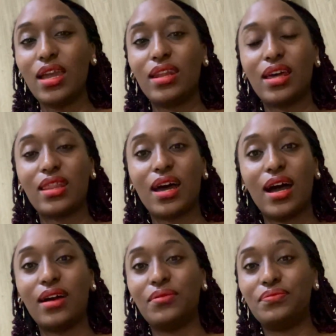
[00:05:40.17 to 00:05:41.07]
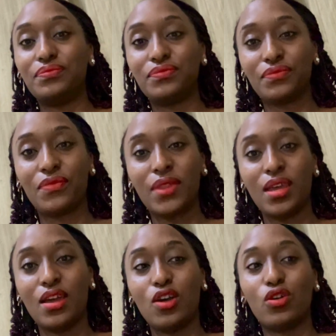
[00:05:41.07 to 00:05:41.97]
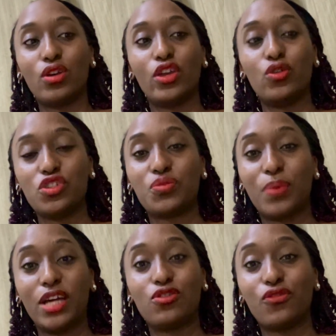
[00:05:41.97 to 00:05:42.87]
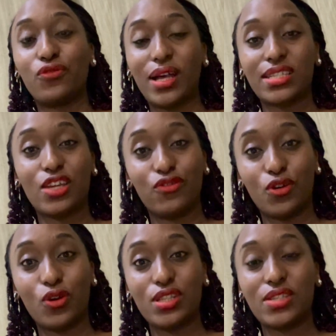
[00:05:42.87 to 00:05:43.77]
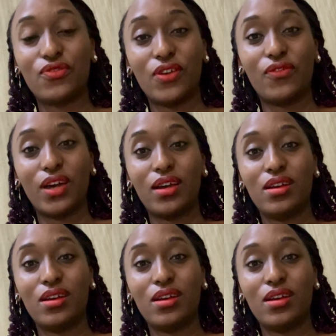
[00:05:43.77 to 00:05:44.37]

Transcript: another huge part of asking for God's favor.